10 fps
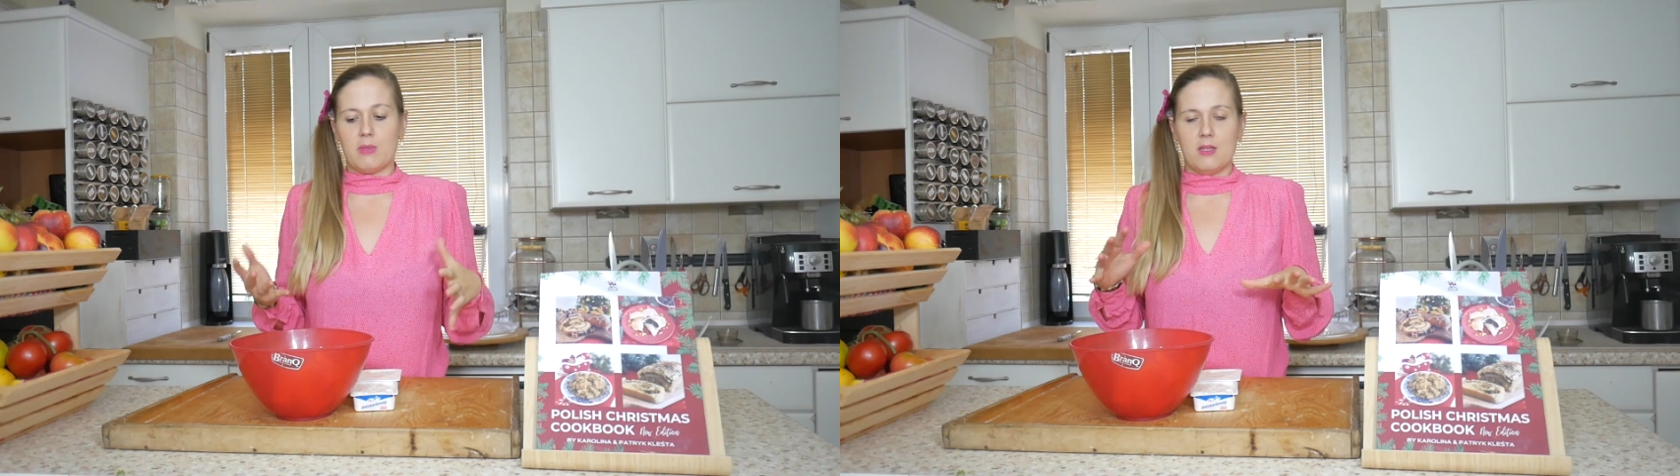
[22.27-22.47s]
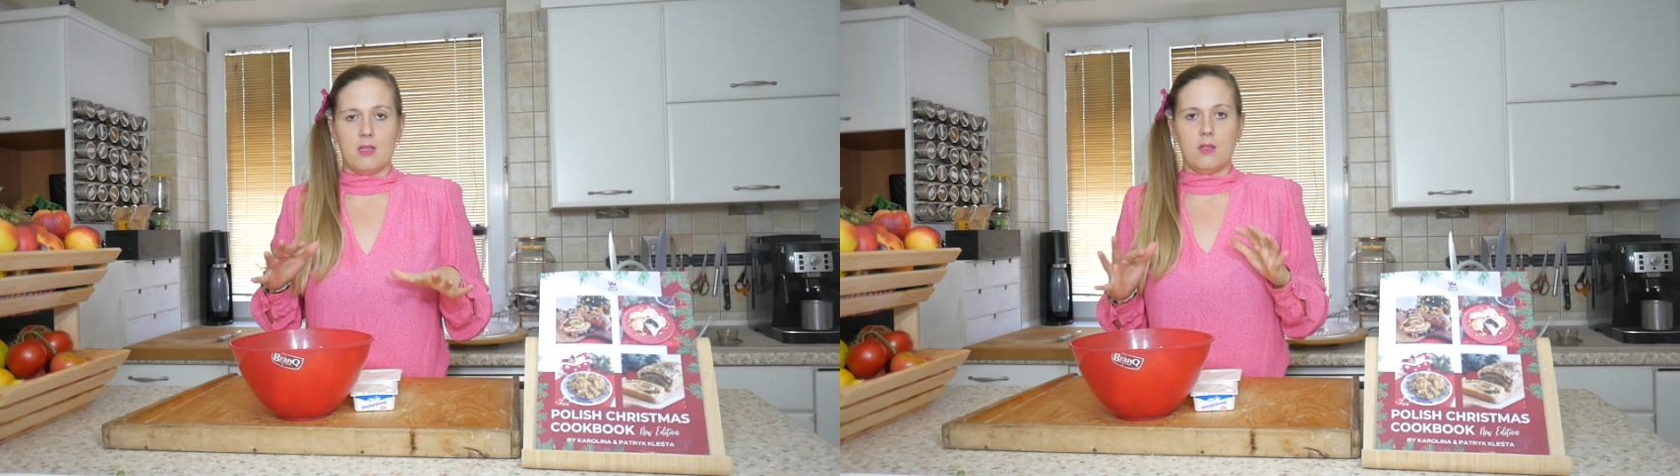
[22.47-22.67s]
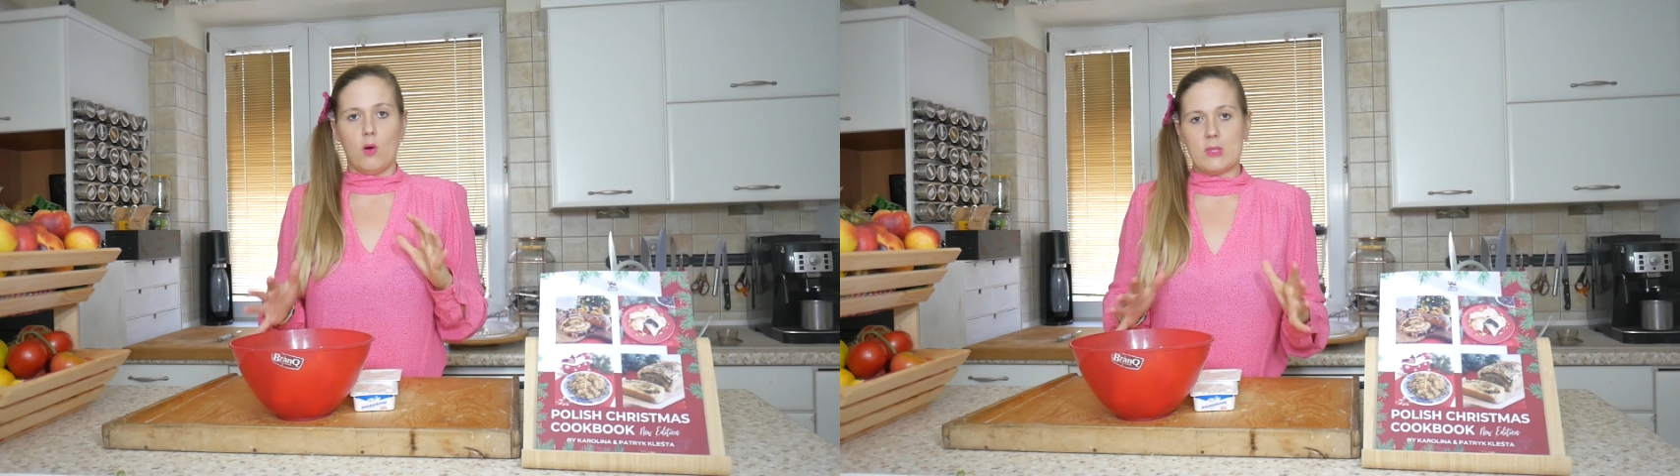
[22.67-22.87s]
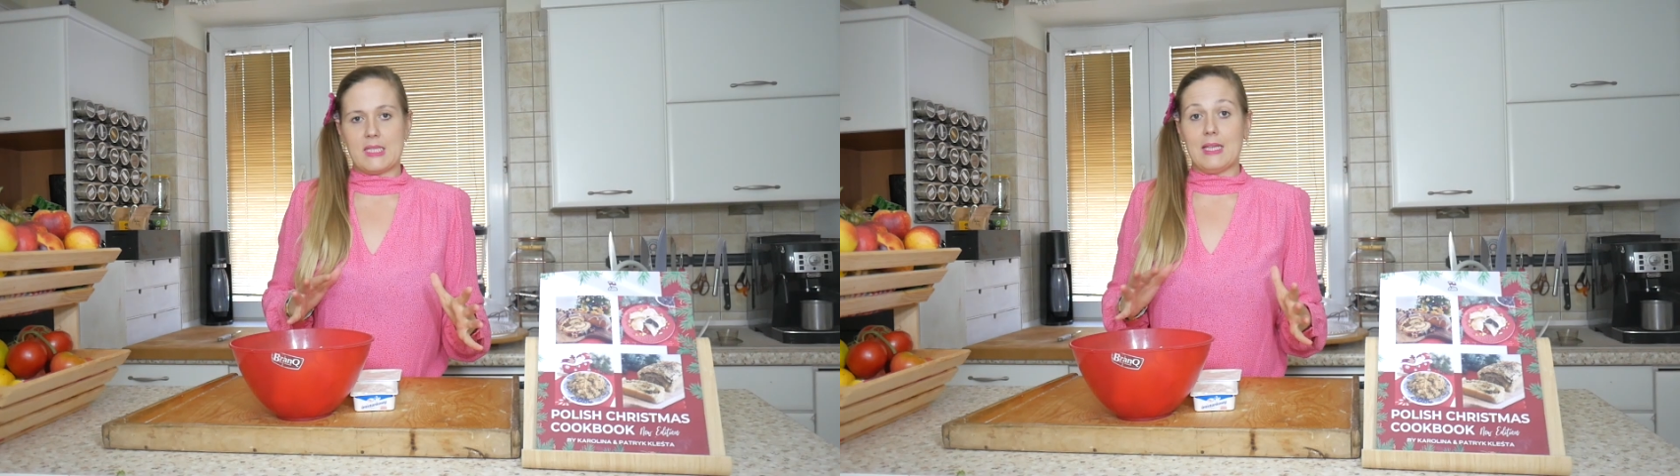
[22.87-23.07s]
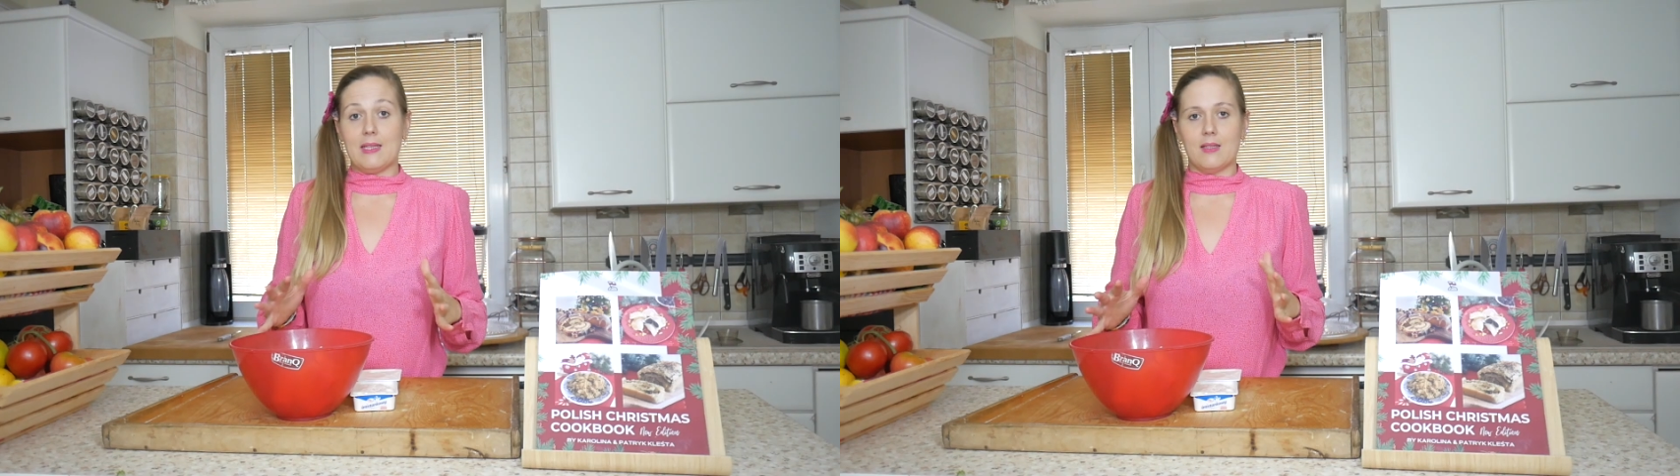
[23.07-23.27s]
but the dough
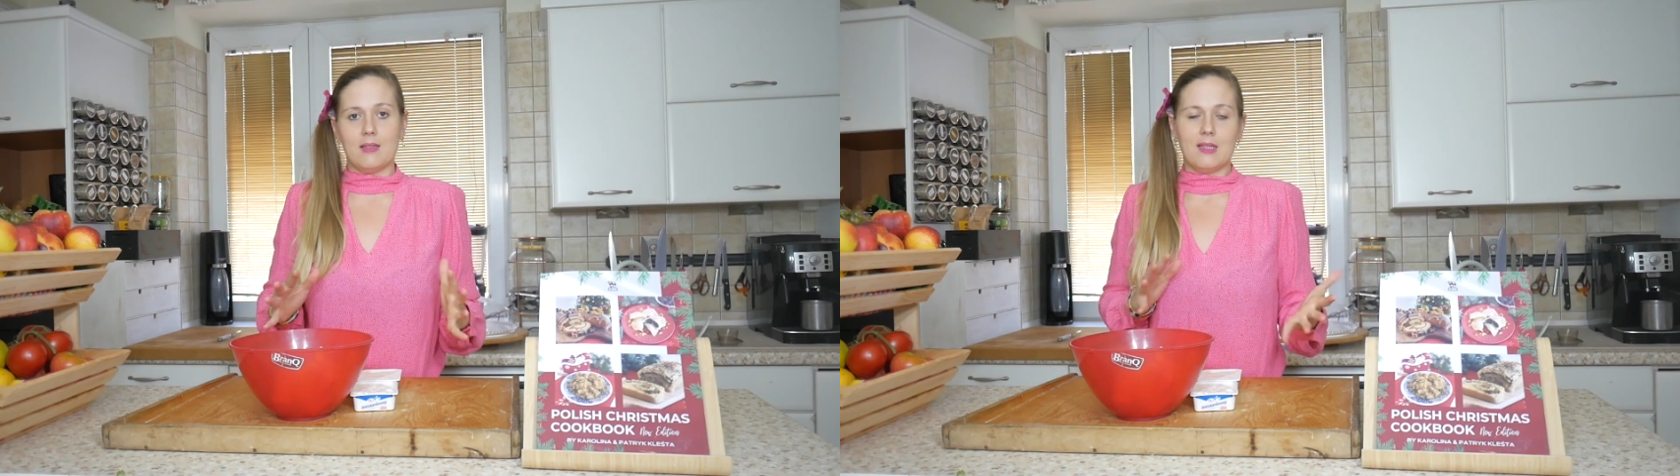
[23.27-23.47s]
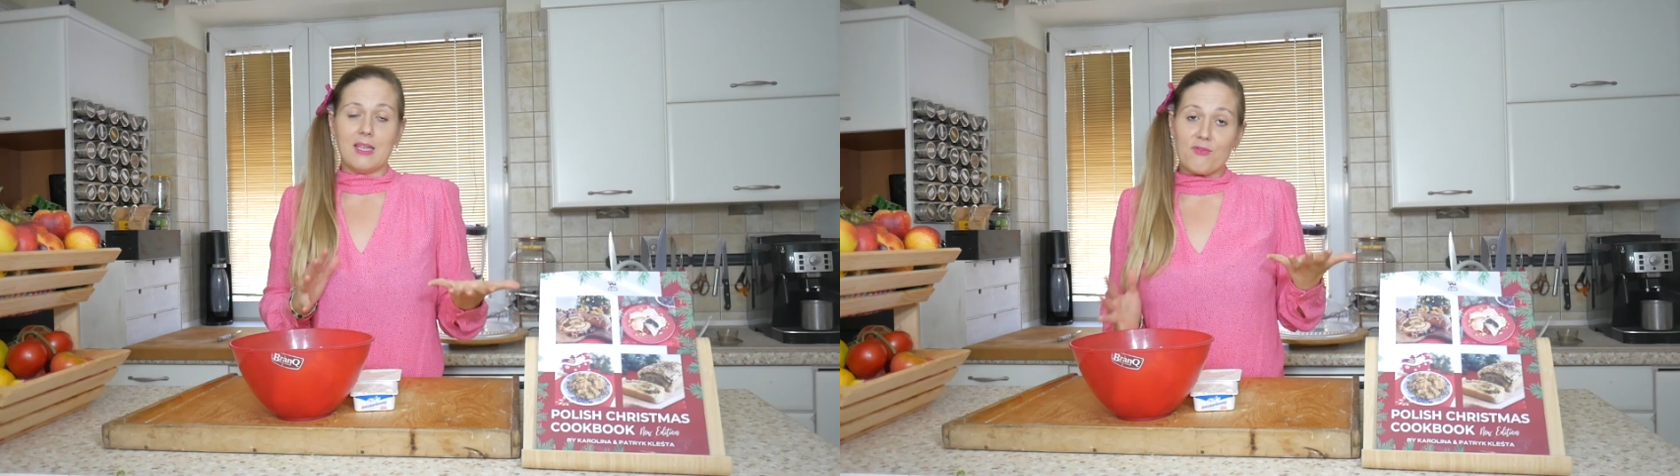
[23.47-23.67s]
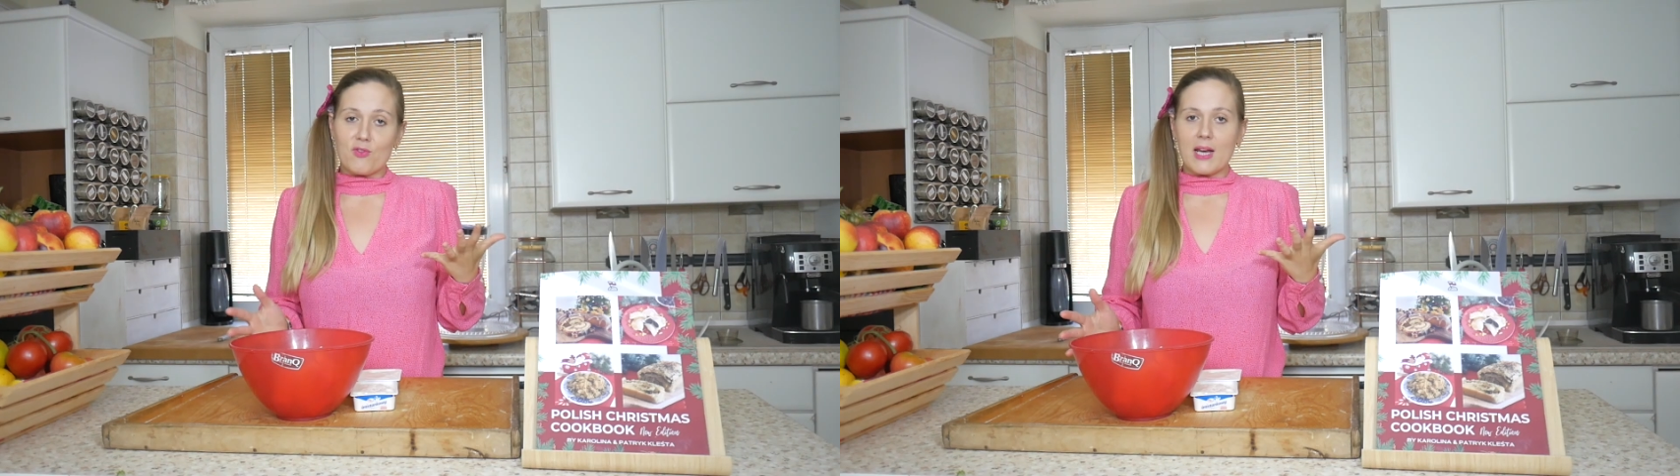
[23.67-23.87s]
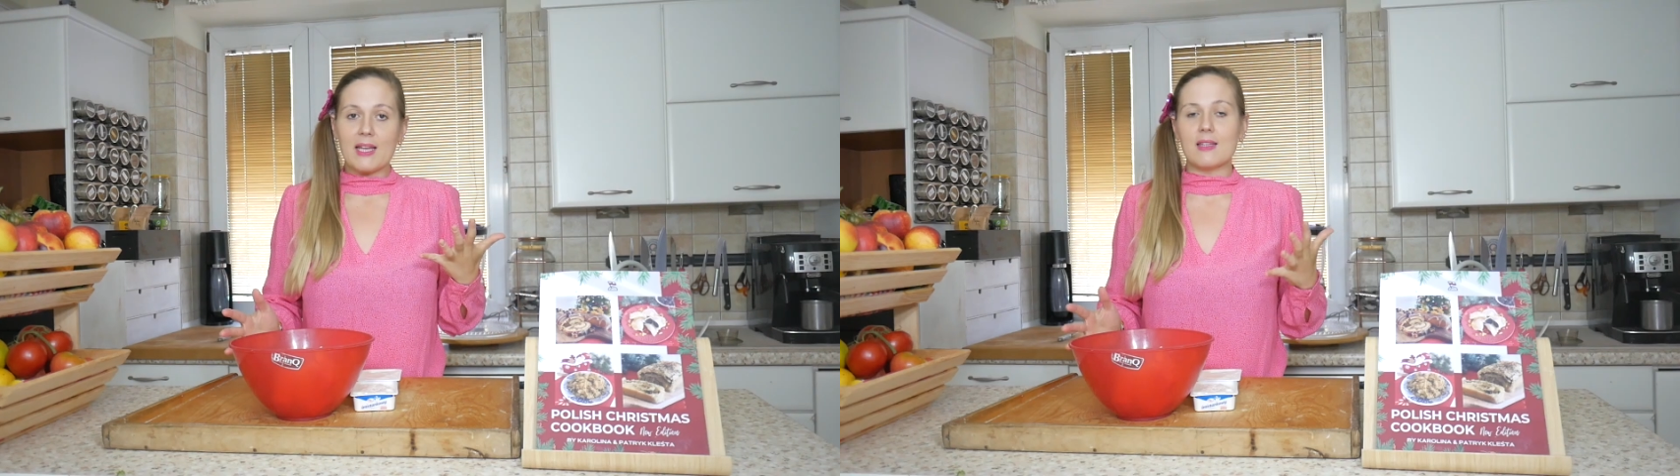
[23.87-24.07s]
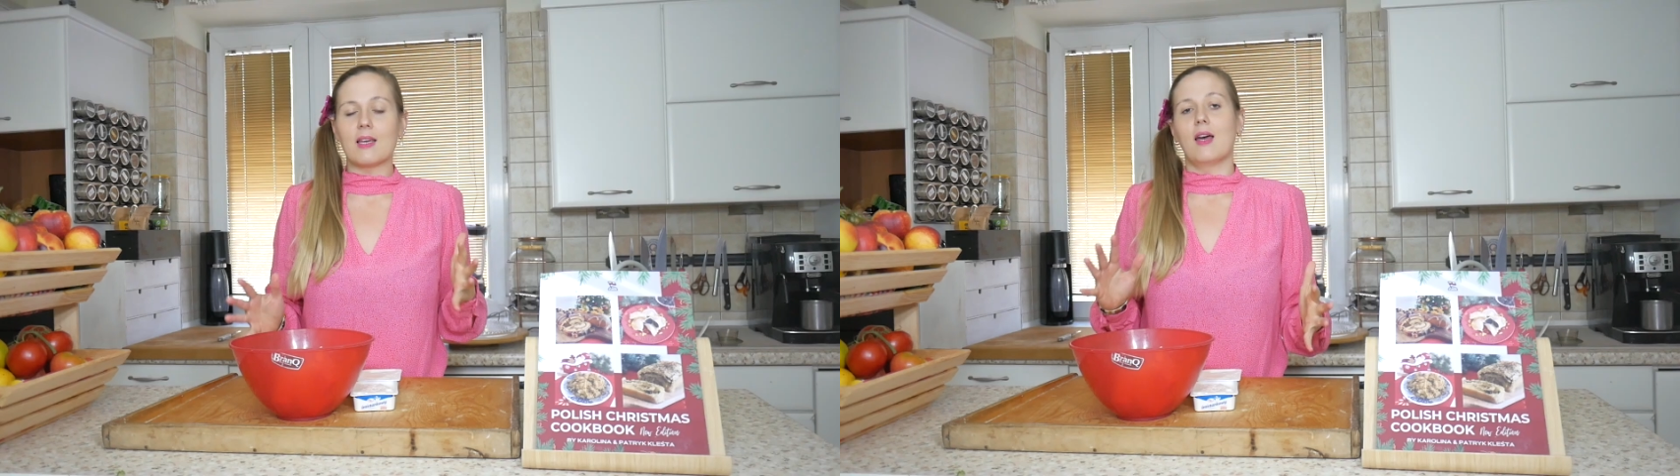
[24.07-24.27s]
is a little
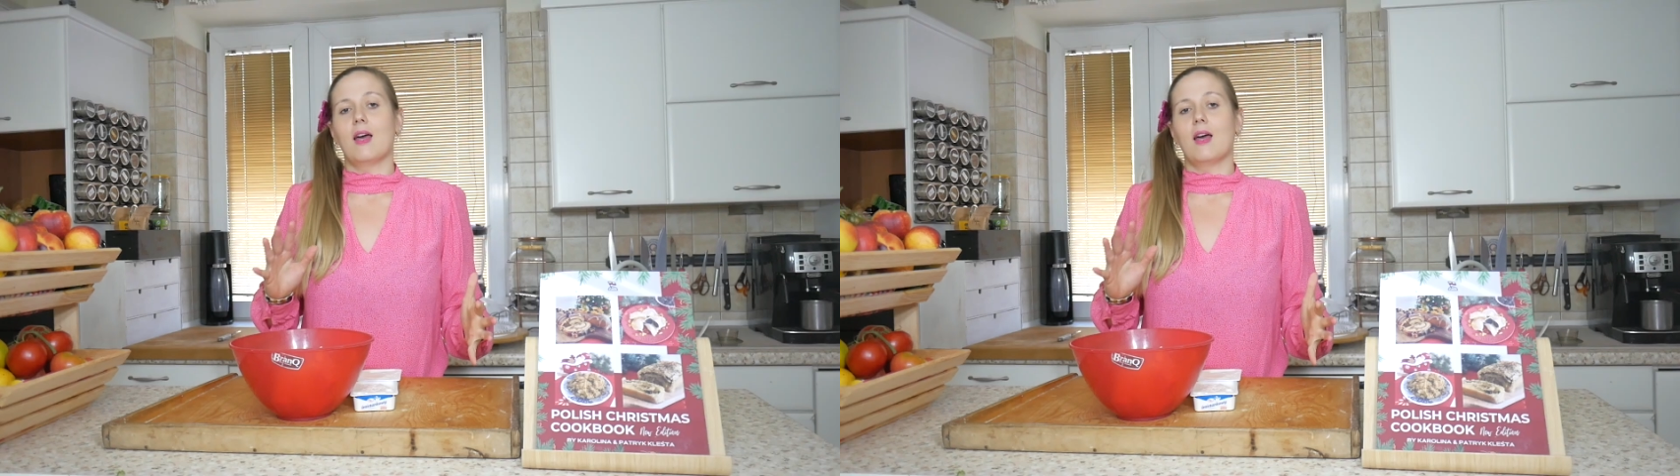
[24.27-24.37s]
different